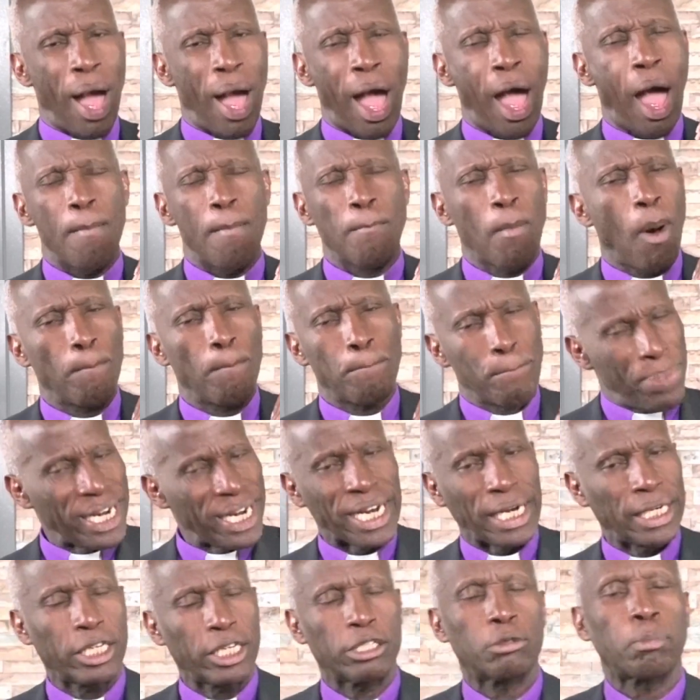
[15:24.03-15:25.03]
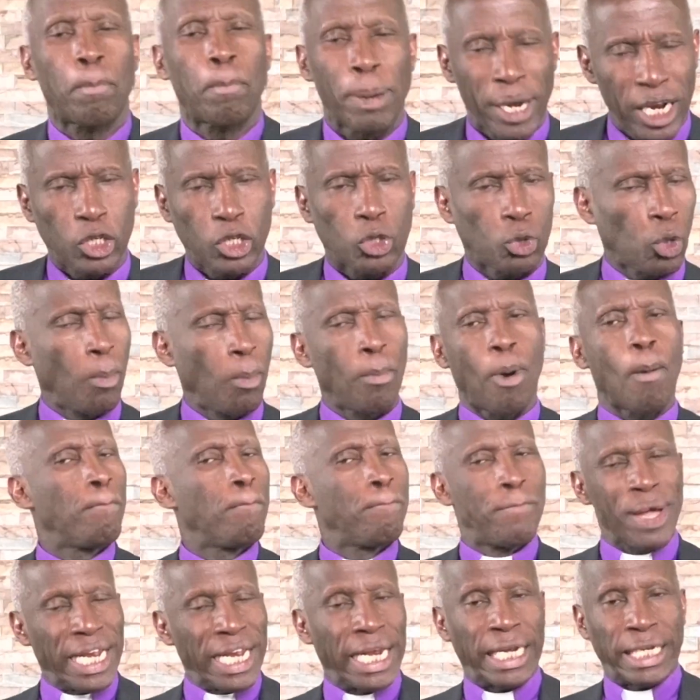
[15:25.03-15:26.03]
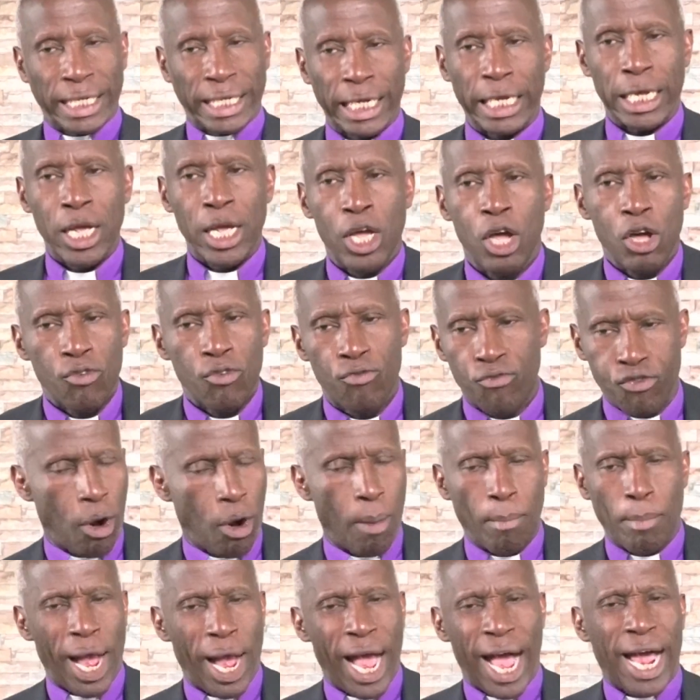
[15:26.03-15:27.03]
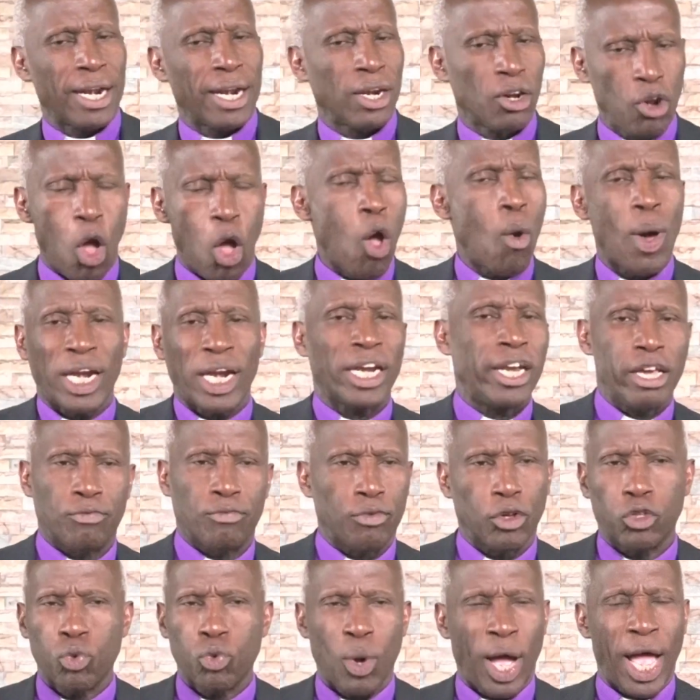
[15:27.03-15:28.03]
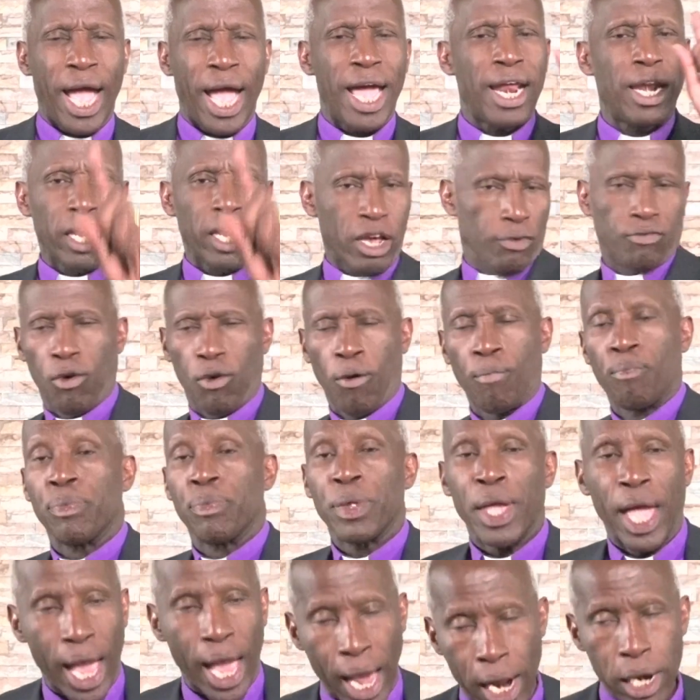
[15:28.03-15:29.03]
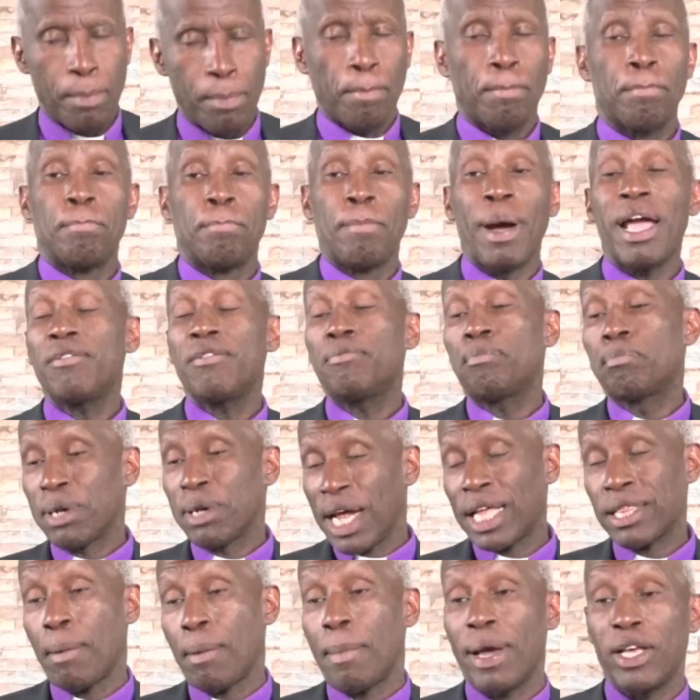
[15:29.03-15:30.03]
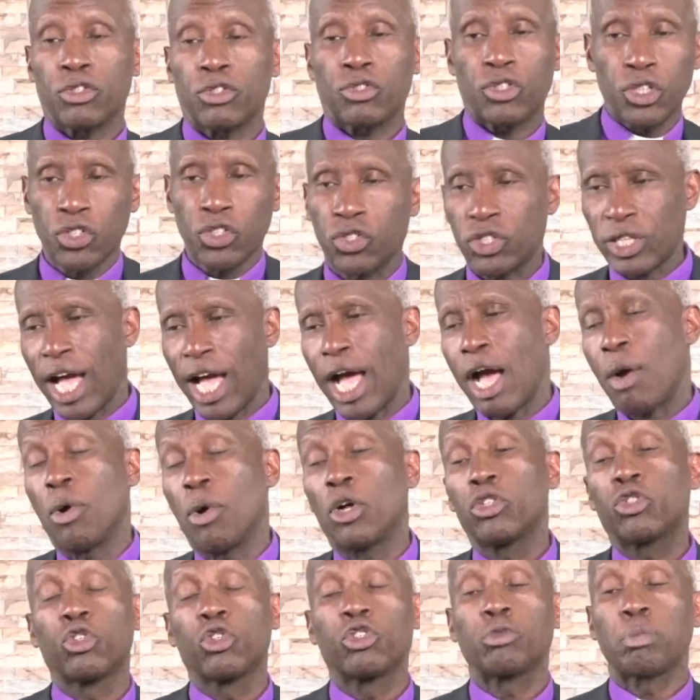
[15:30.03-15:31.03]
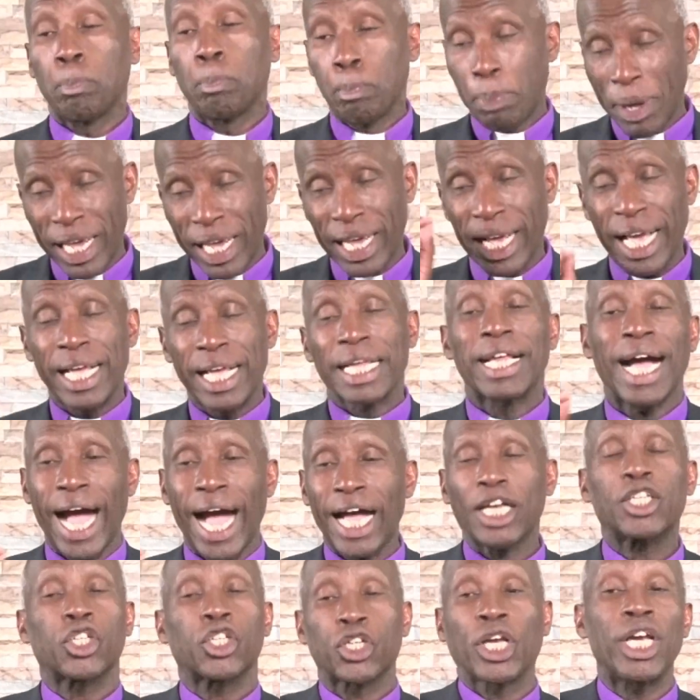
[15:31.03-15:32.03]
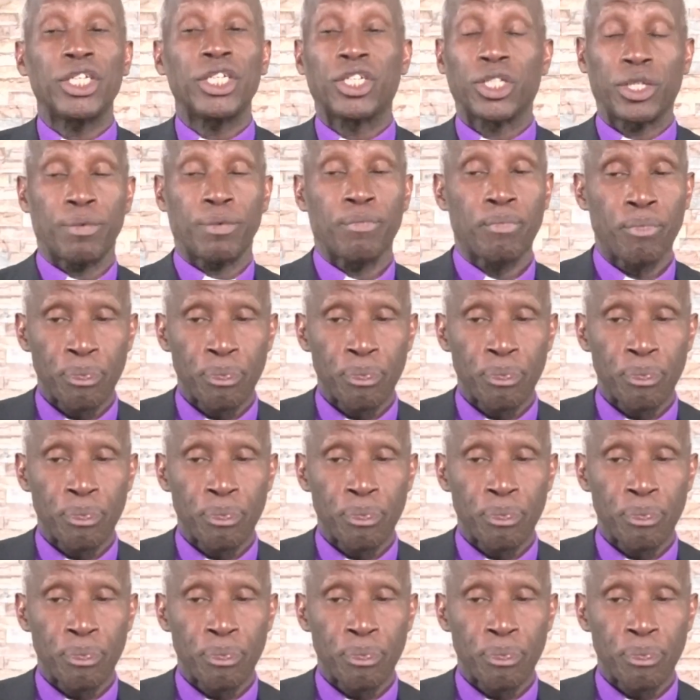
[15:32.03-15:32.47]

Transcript: a mobility, spiritual mobility, from a lower level to a higher level. And my brother, my sister, I want to speak a church.